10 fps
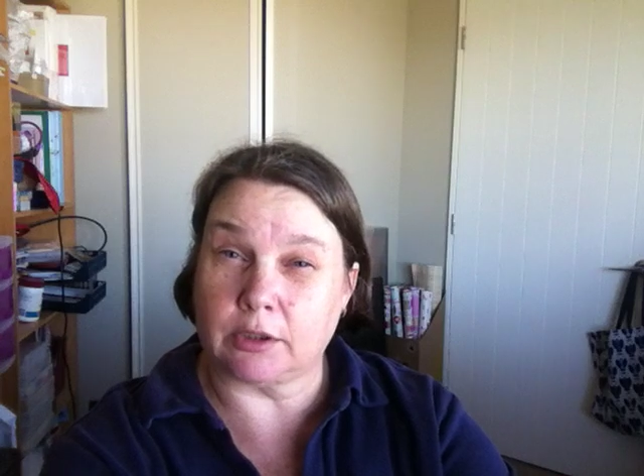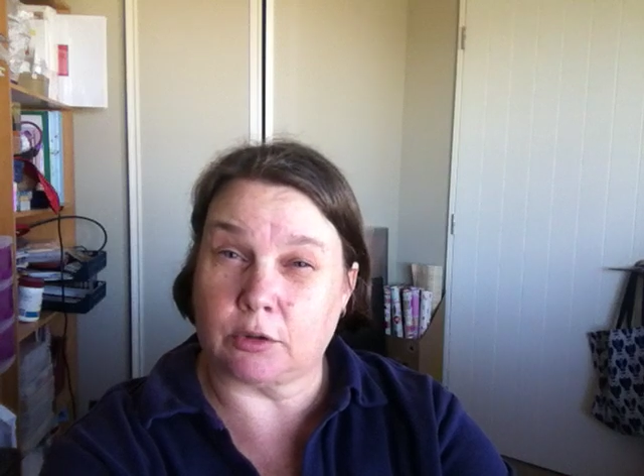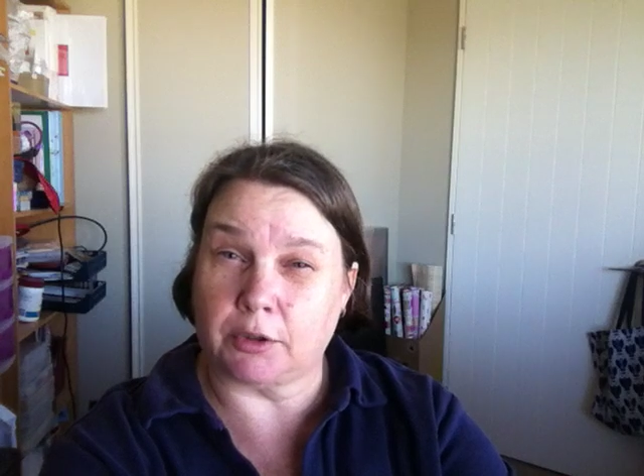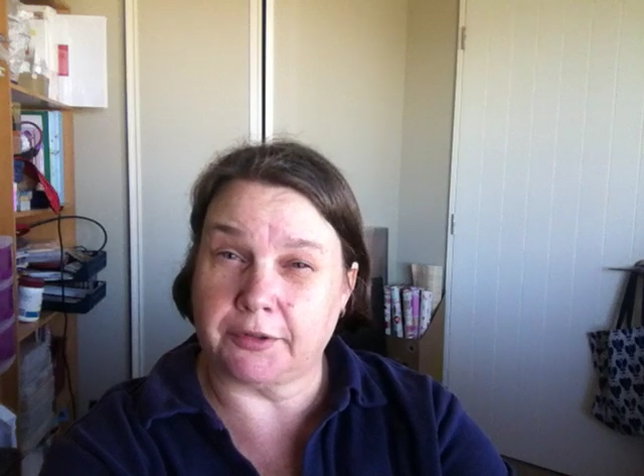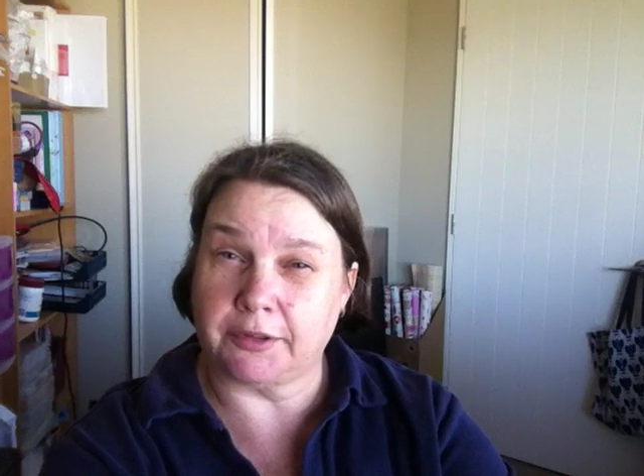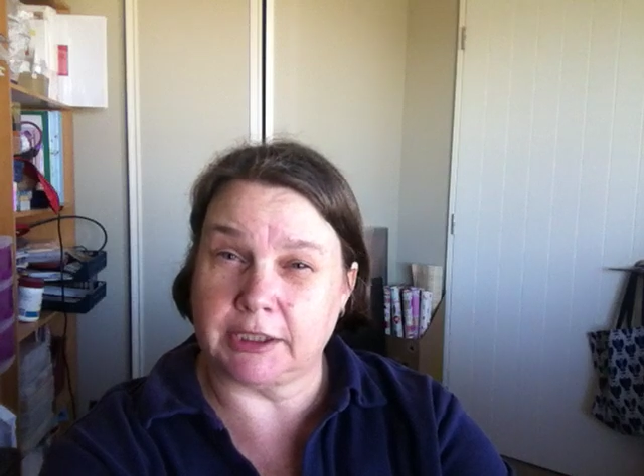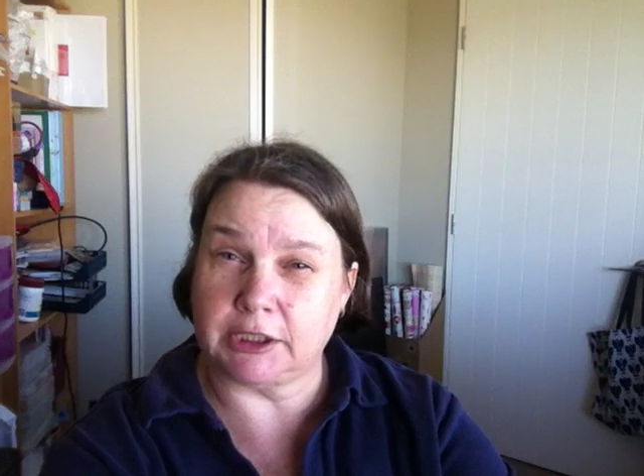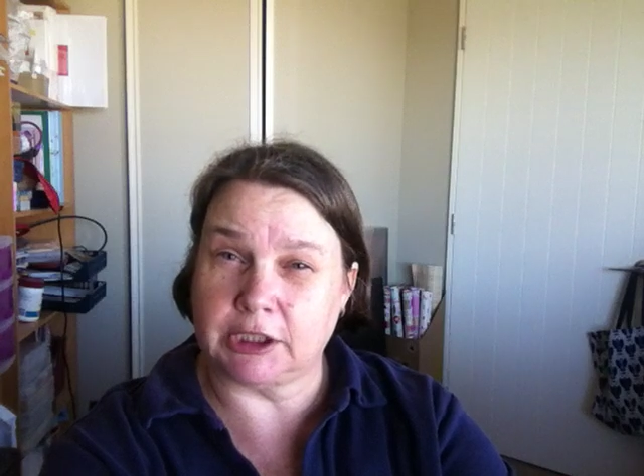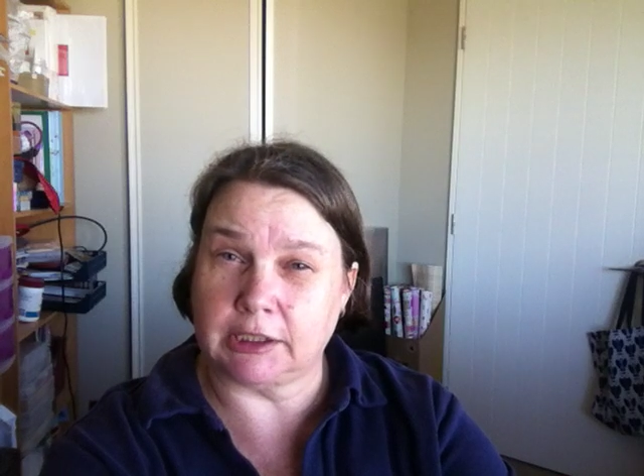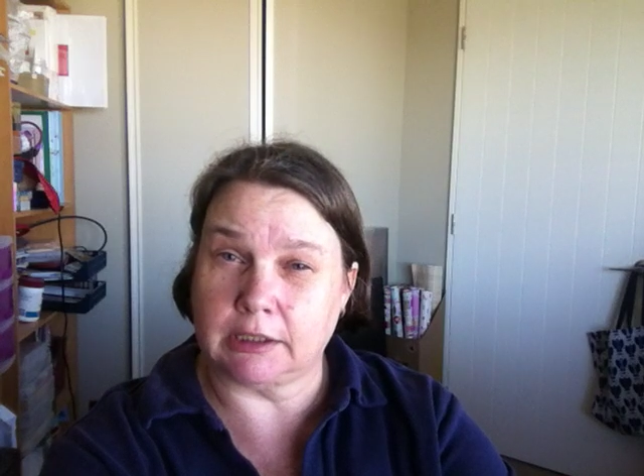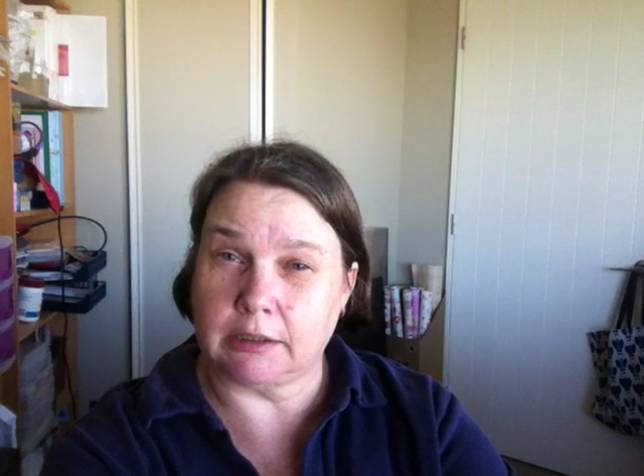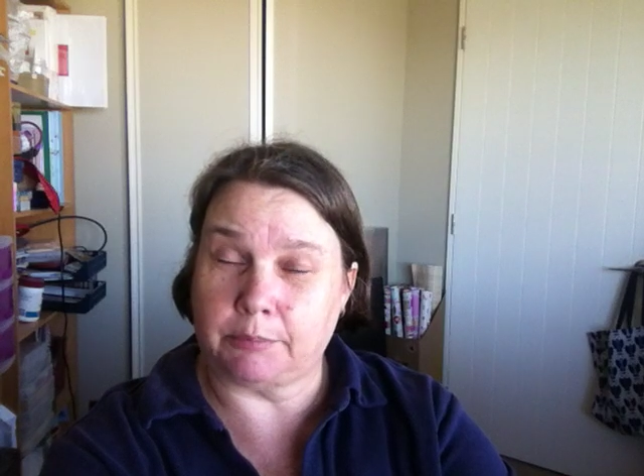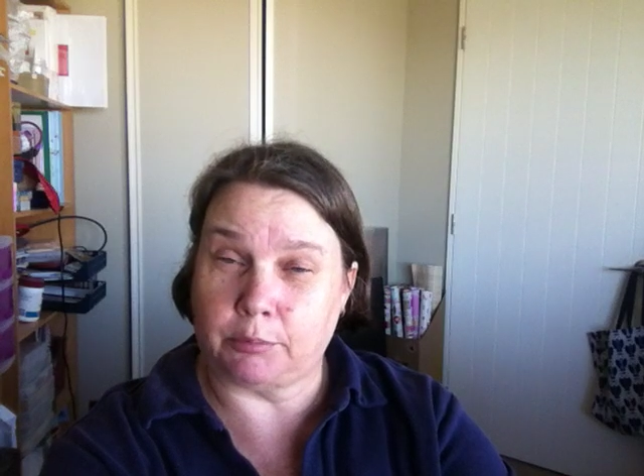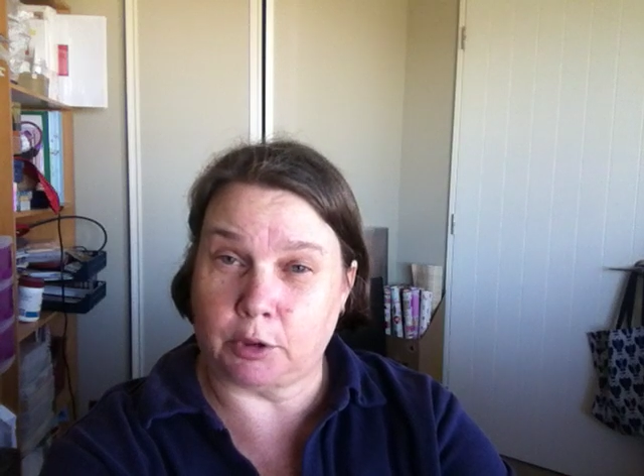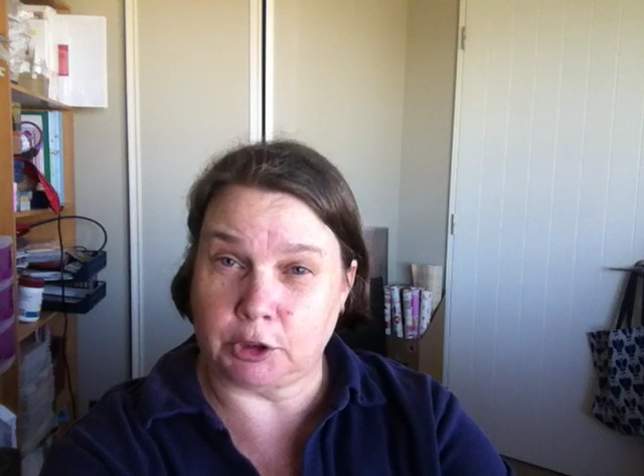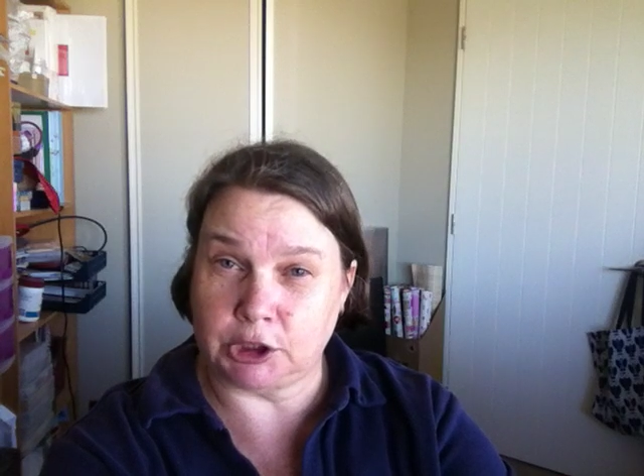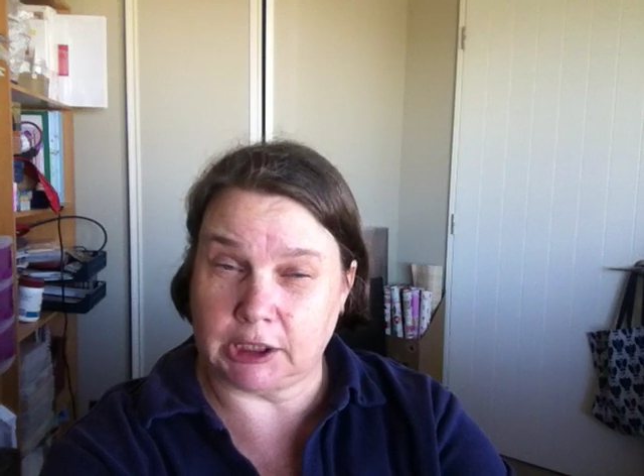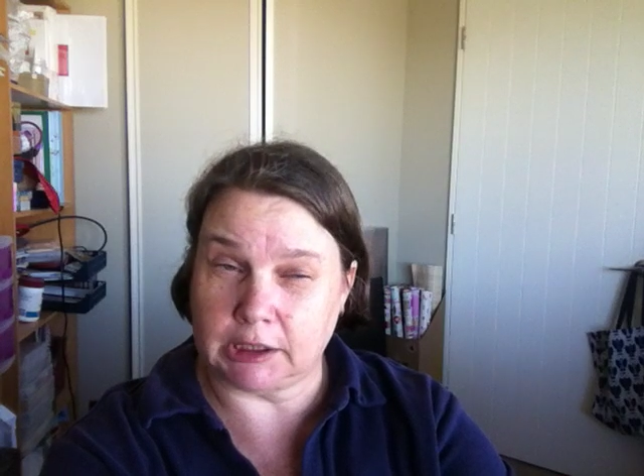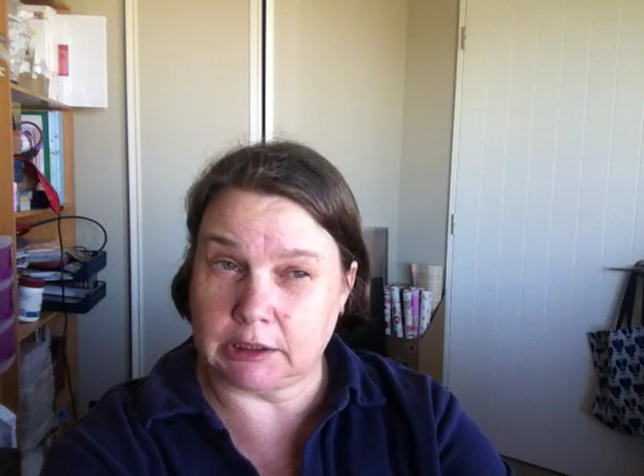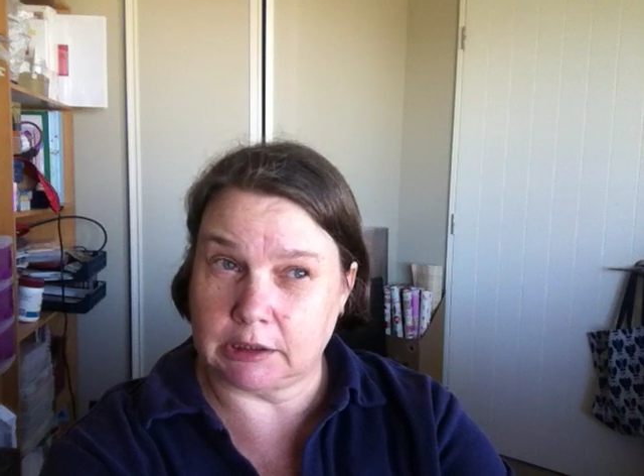cross-stitching
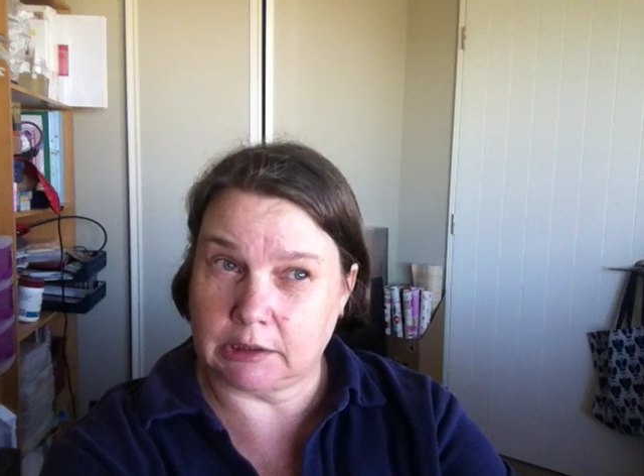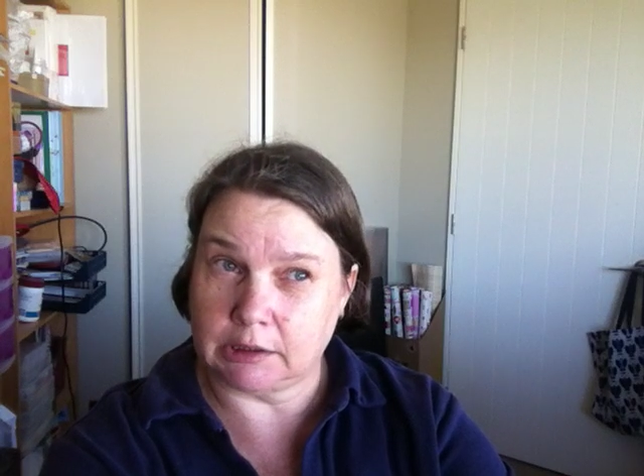project,